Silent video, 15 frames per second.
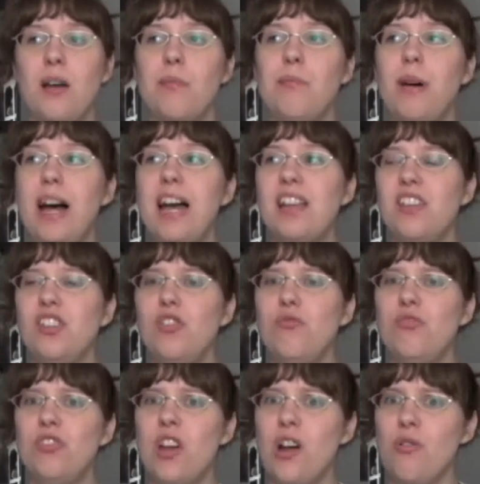But
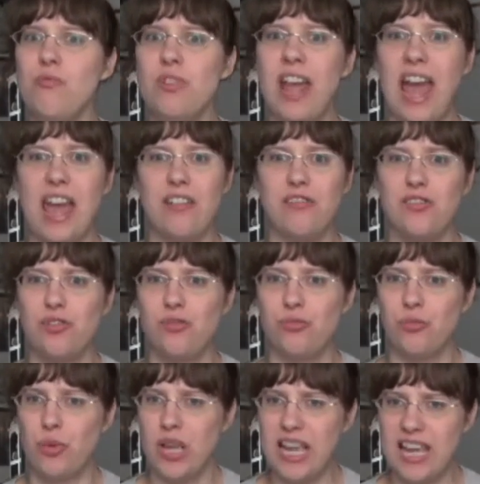you don't have to
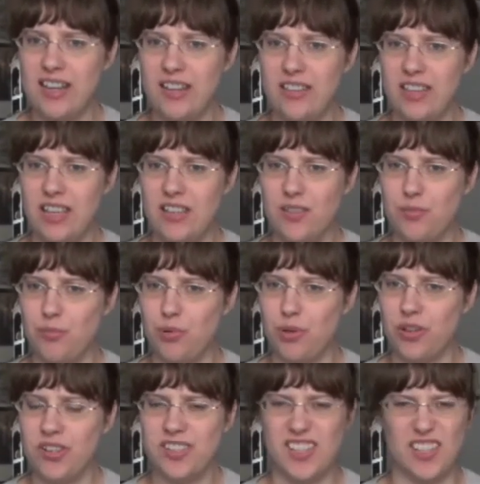read these
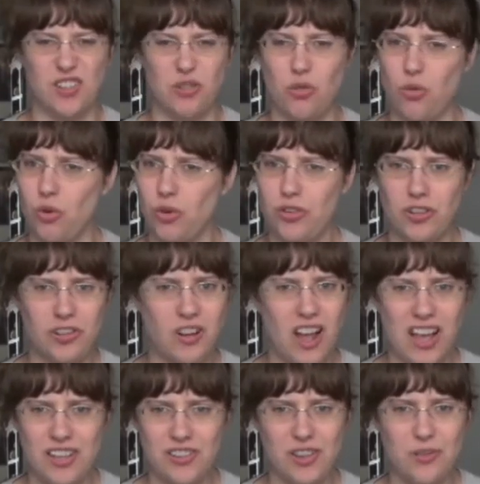books in order,
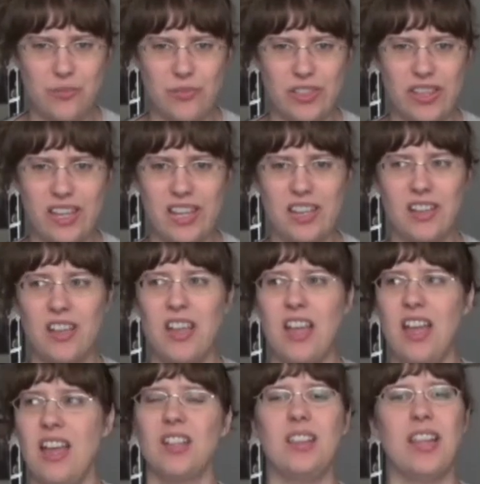I don't think.
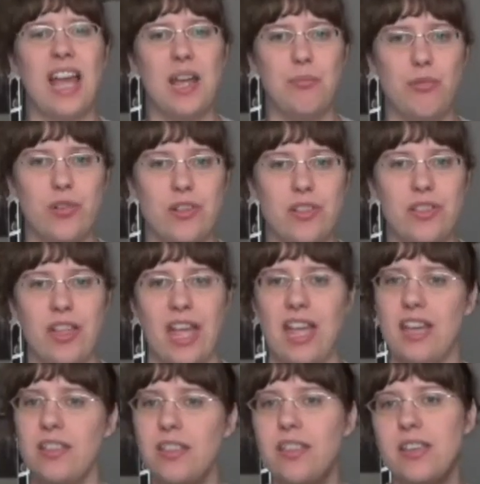Labyrinth
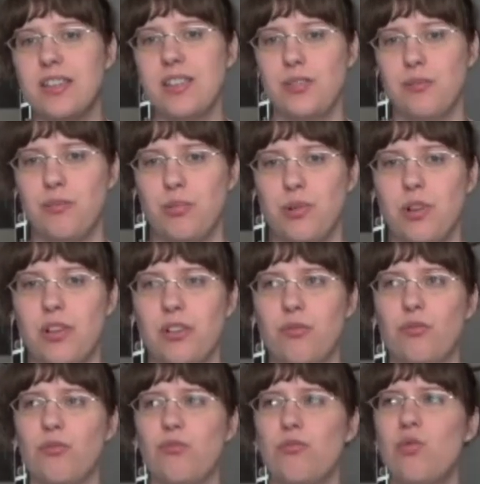and this
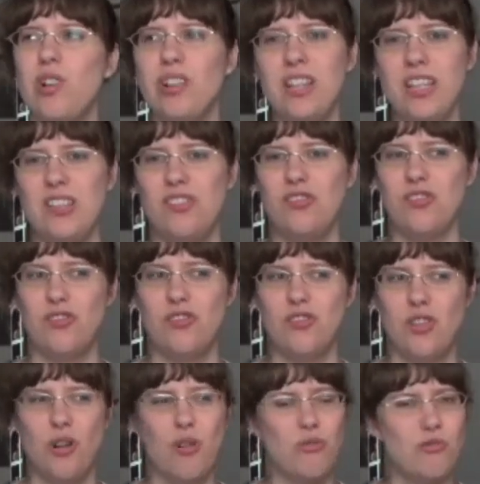book really
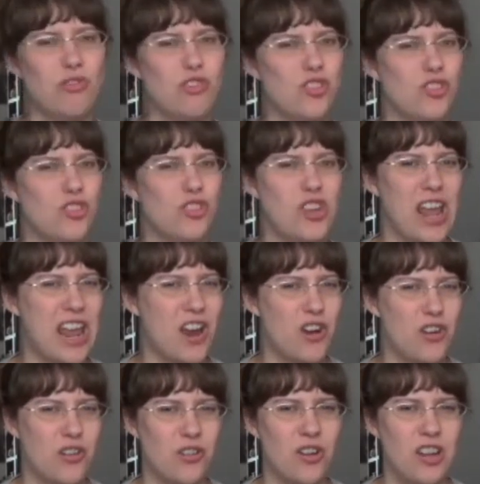don't
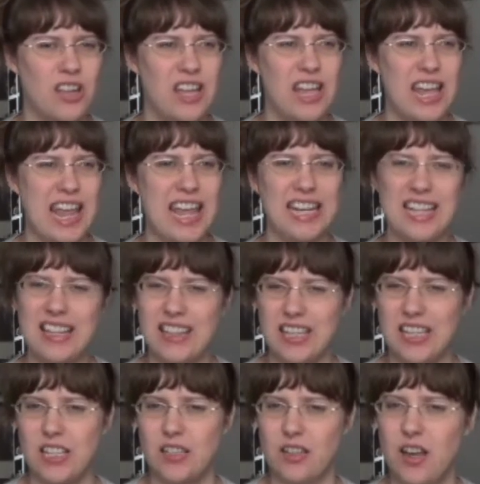share
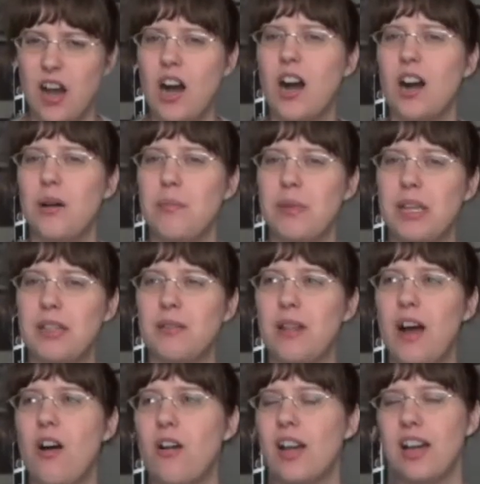anything in common.
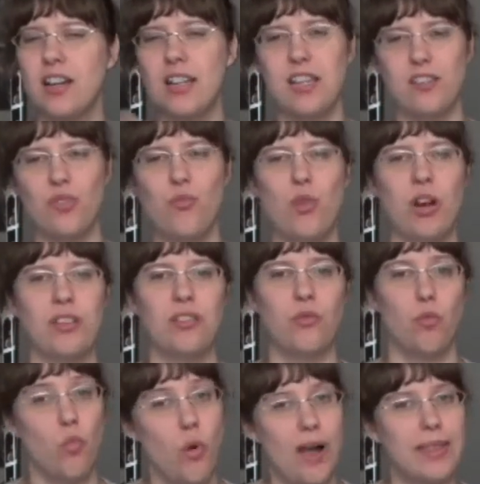I'll kind of get to what
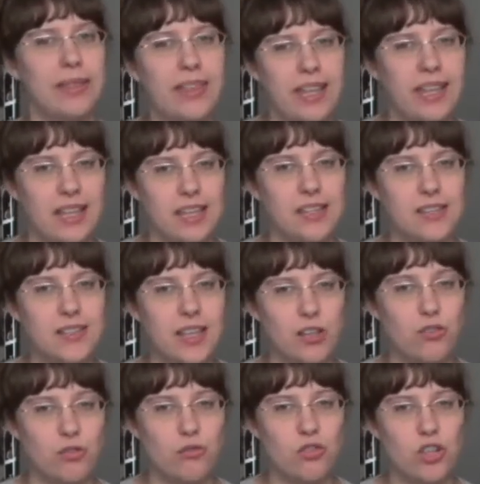the one thing is they
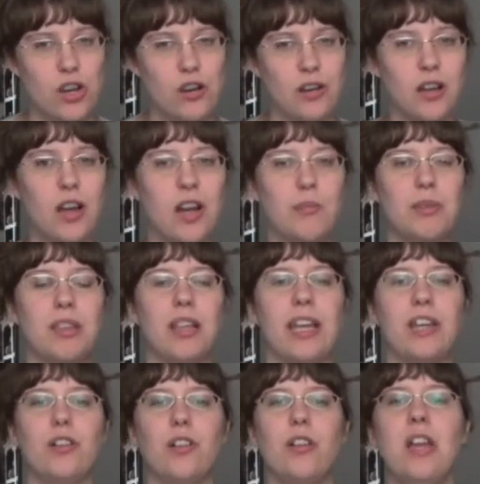do share in common
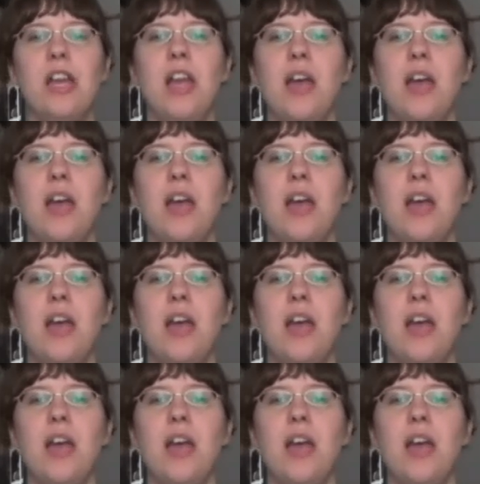later,